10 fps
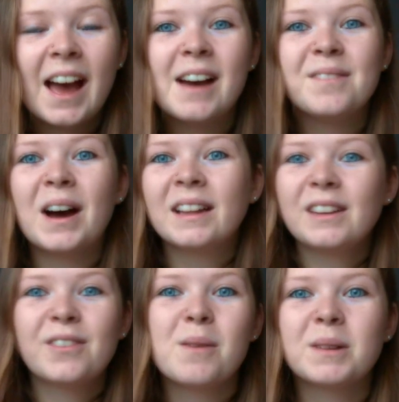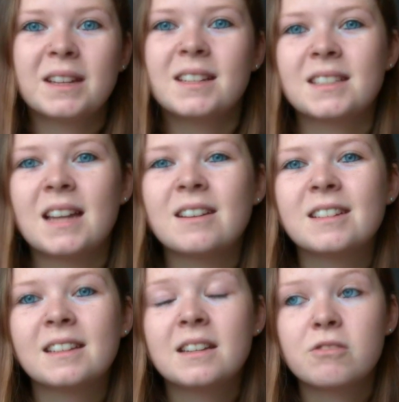I'll leave all the links
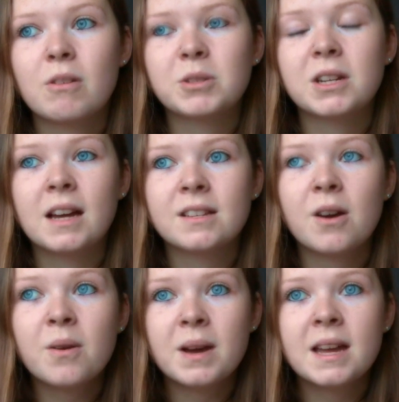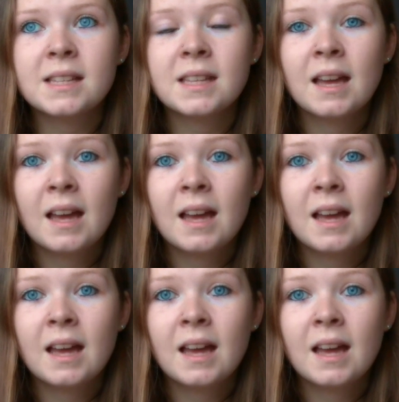down in the description as always,